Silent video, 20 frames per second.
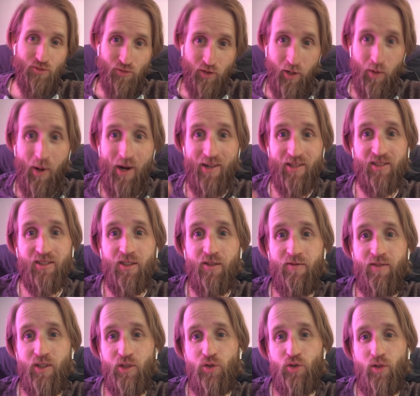requires a little
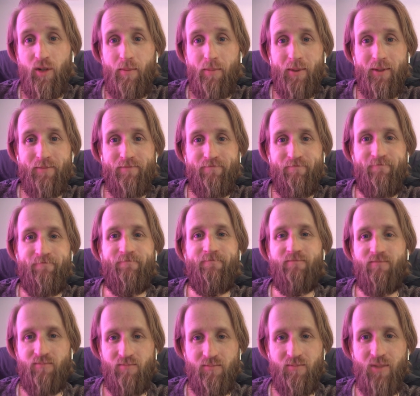field trip.
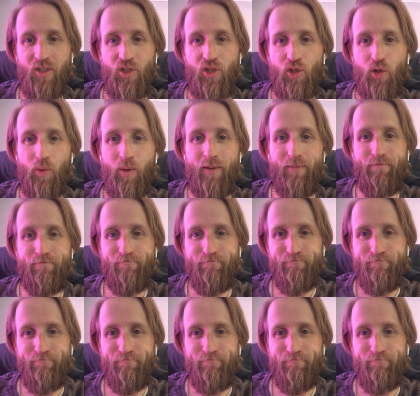Let's do it.